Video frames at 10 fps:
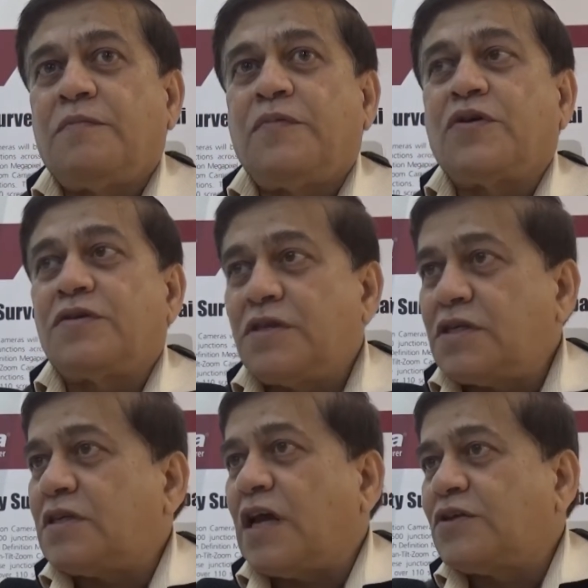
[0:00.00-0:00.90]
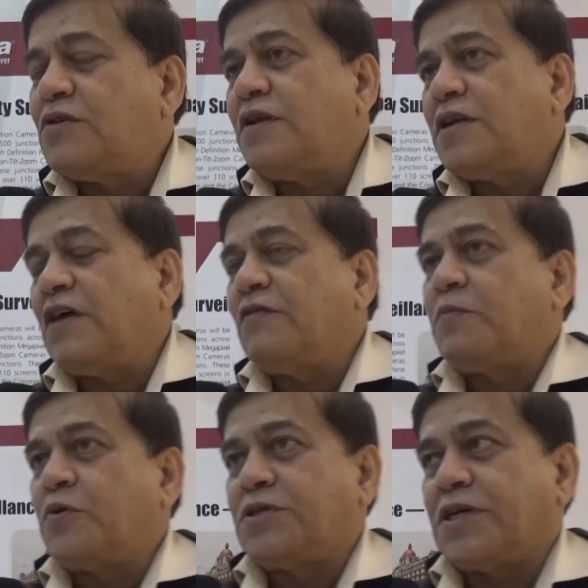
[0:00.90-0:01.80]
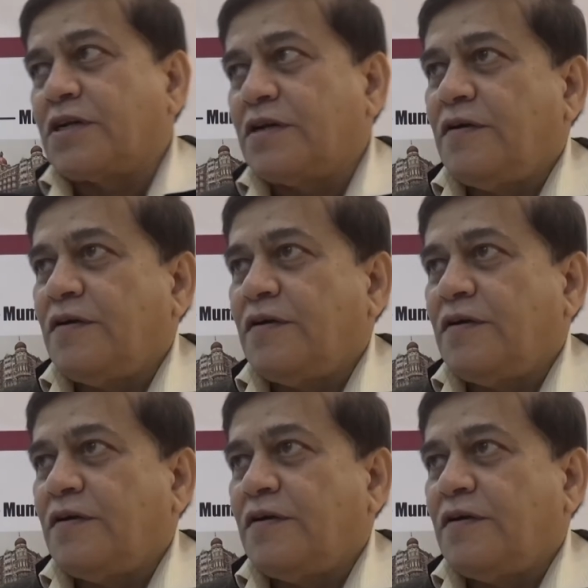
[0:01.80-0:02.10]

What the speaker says: because this actually drives a project.